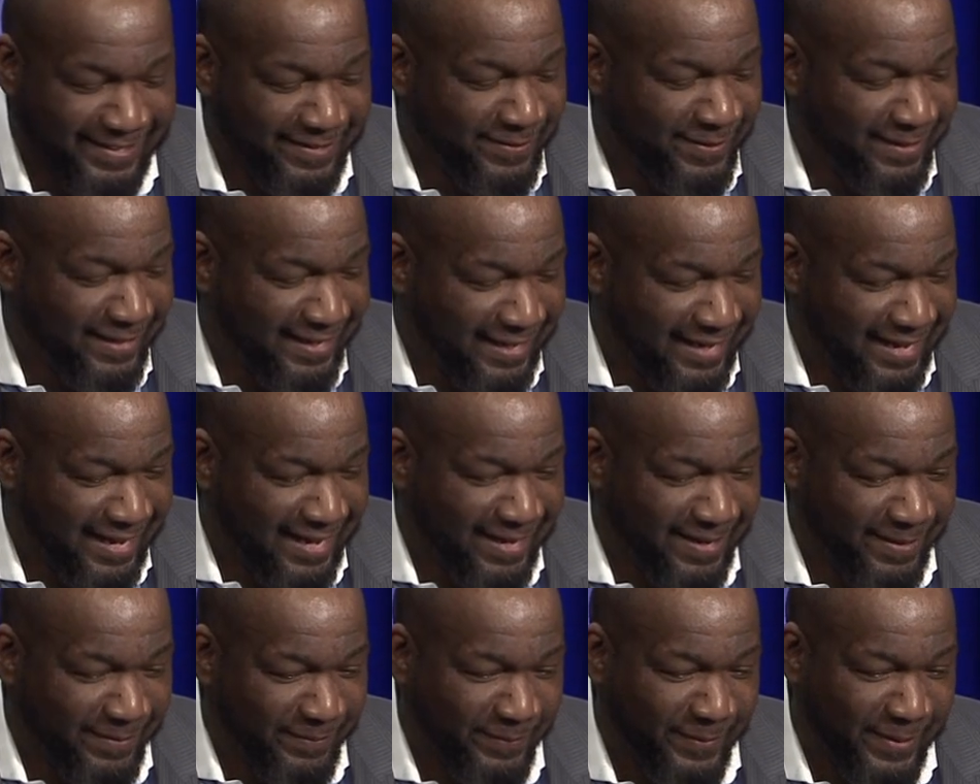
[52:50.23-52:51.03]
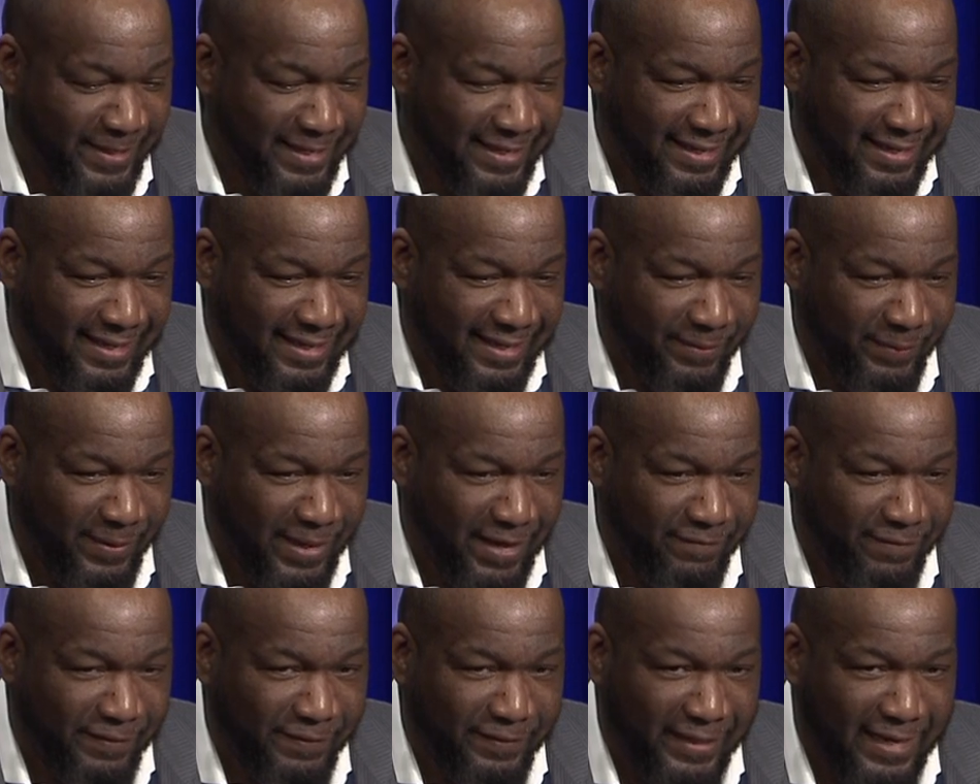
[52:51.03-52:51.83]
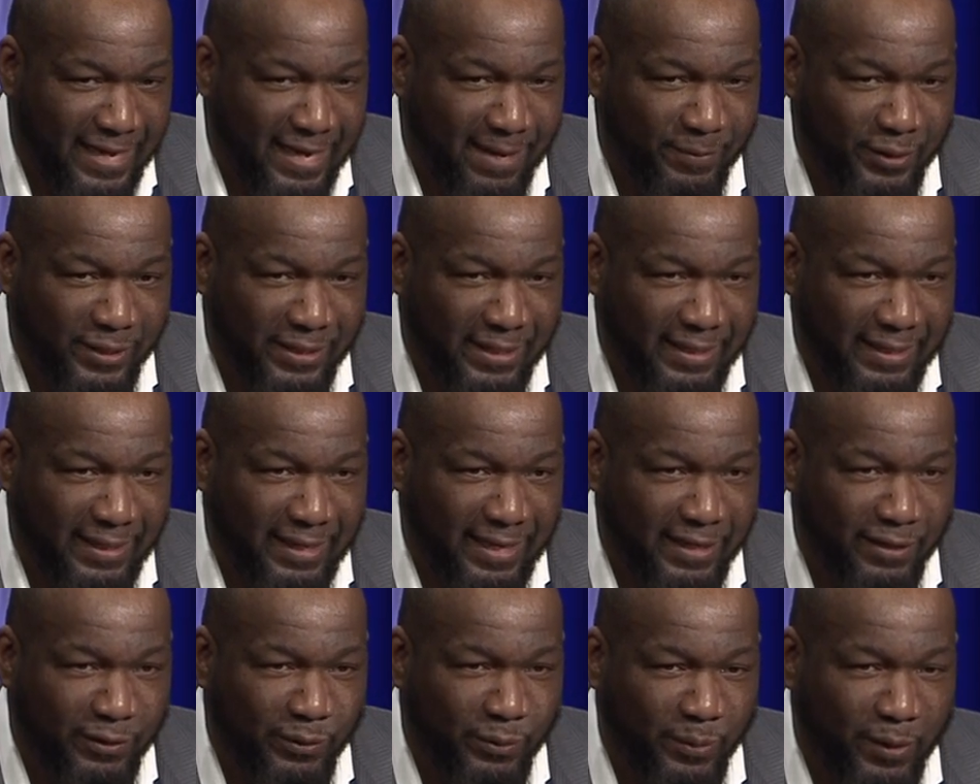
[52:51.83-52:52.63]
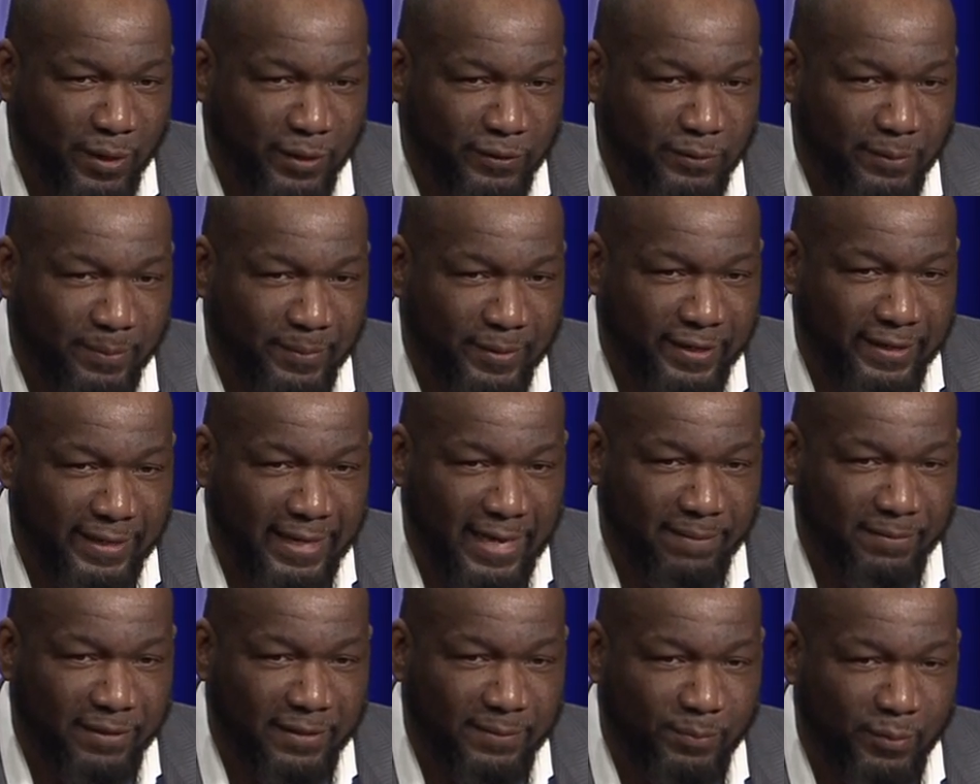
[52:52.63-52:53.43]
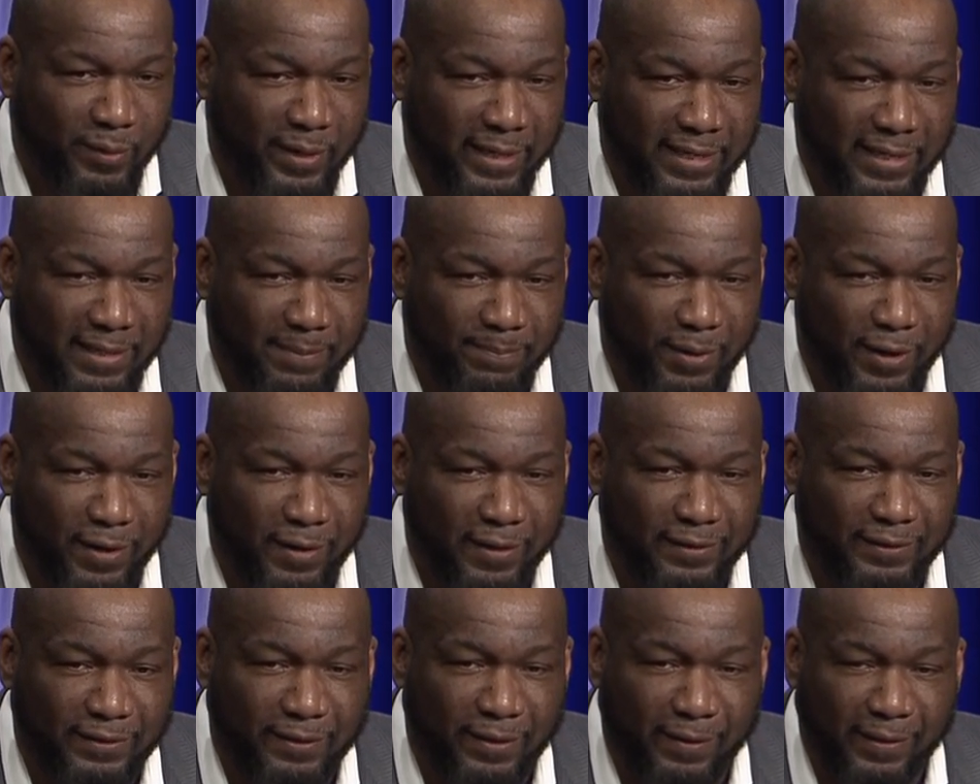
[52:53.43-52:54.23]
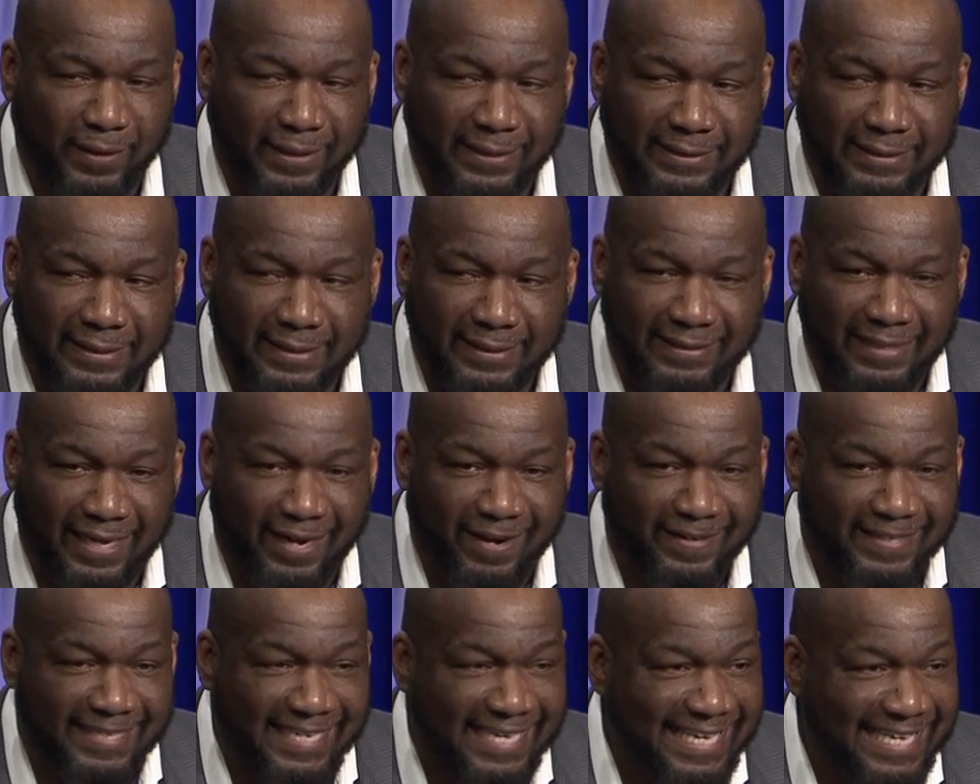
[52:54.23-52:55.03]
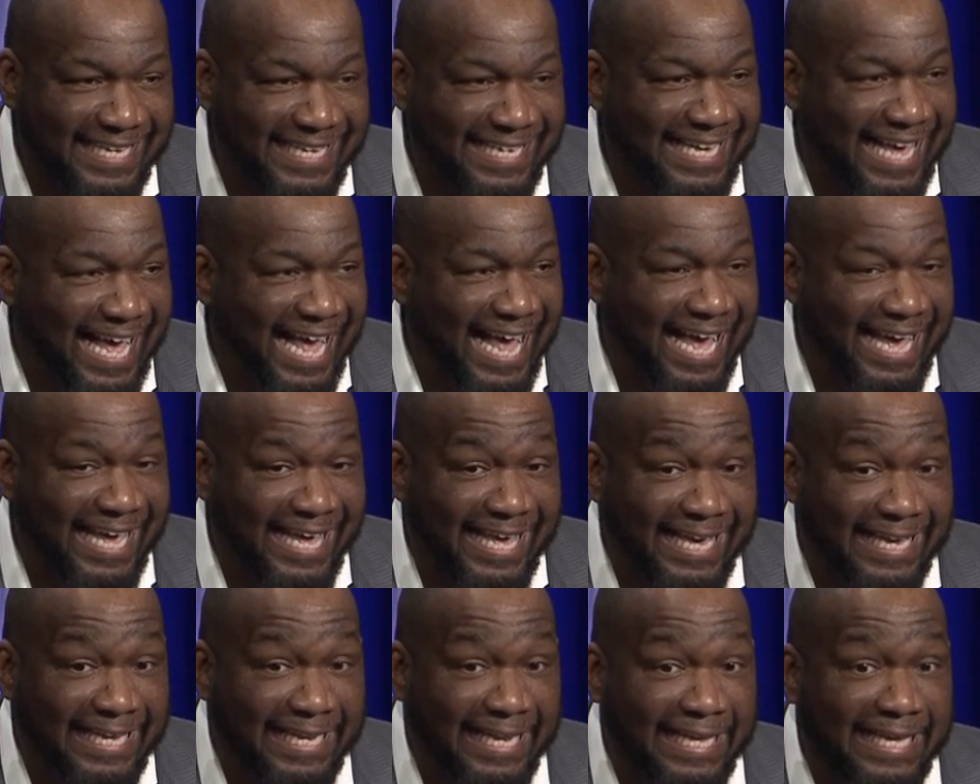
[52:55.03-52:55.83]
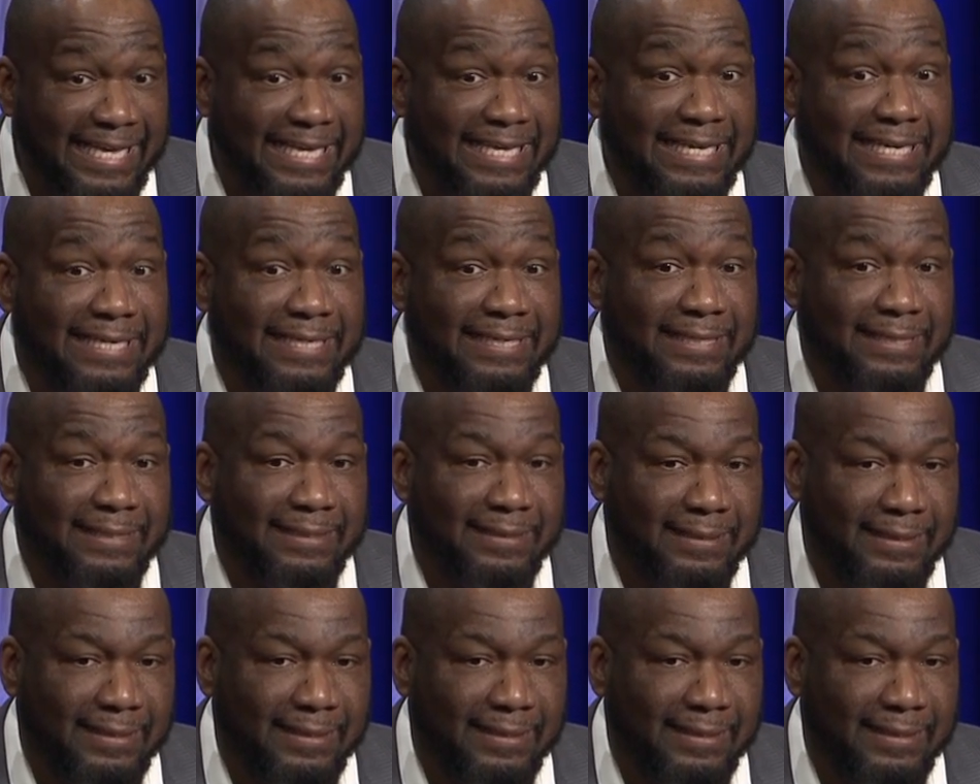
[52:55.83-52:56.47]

And we have a phenomenal young lady who works with me. Her name is Brittany Birdsong, and she's our DEIA lead.